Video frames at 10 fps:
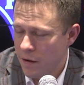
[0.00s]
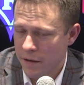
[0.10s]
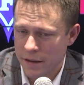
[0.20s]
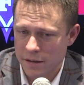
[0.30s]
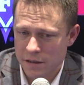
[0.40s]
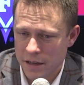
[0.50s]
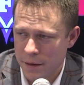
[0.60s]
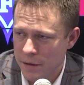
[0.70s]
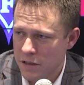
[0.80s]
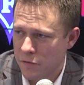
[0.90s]
I think this
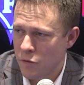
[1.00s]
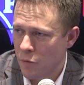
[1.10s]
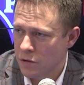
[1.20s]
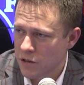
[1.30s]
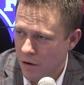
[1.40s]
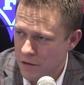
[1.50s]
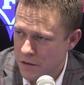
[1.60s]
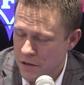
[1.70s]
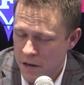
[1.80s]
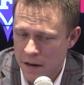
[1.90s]
team needs a few more
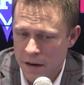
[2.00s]
charges.